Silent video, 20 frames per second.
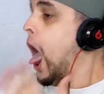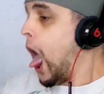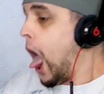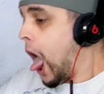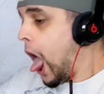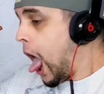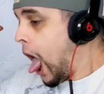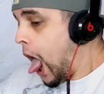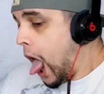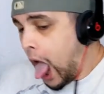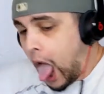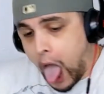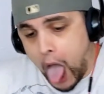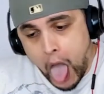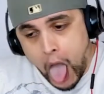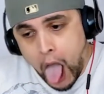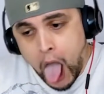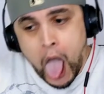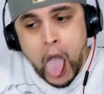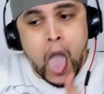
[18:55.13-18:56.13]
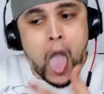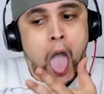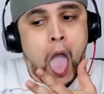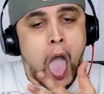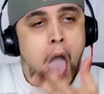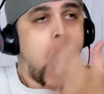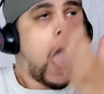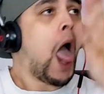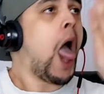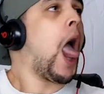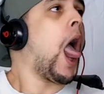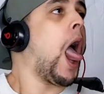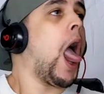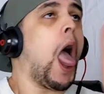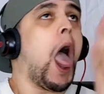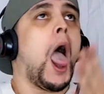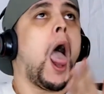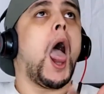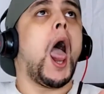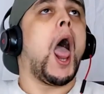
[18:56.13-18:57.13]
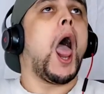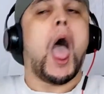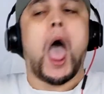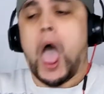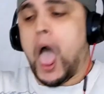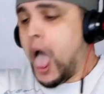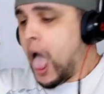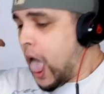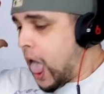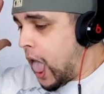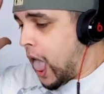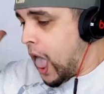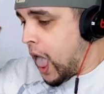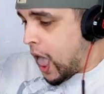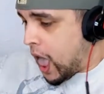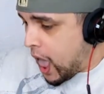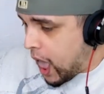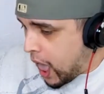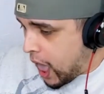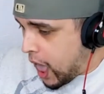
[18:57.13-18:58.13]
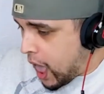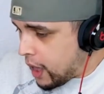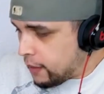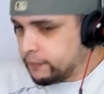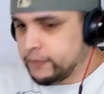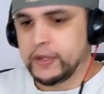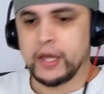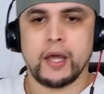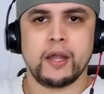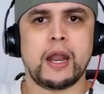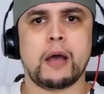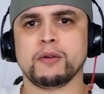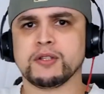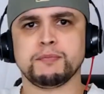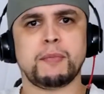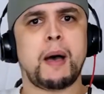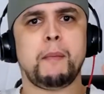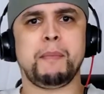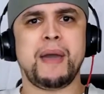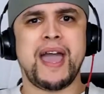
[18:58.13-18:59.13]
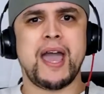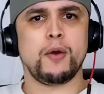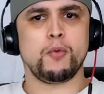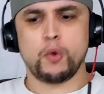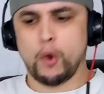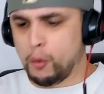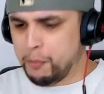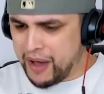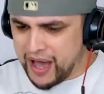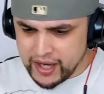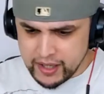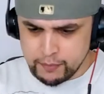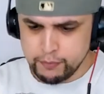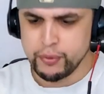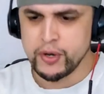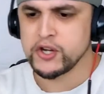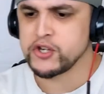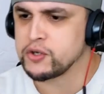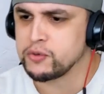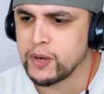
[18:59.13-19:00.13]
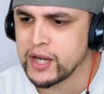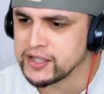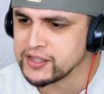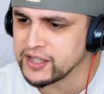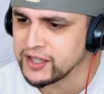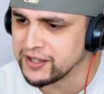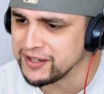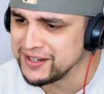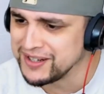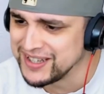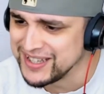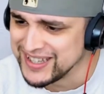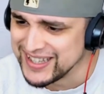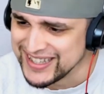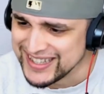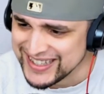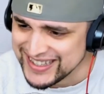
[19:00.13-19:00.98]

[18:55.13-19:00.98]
thing, bang. Thumping, thing, bang. Yeah, that was my bad robot impression right there.